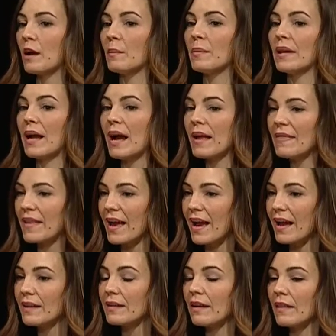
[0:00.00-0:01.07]
Beyond
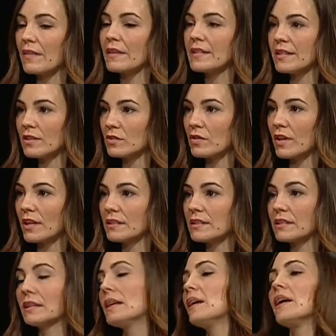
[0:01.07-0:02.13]
that, the district,
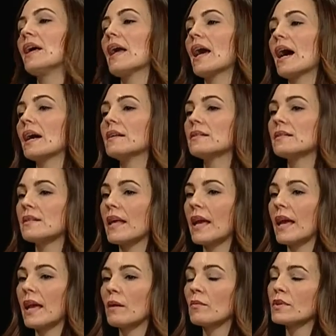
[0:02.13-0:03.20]
as
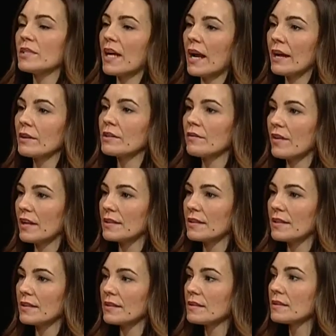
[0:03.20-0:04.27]
they retire
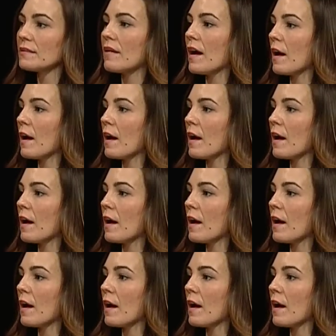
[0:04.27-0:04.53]
devices,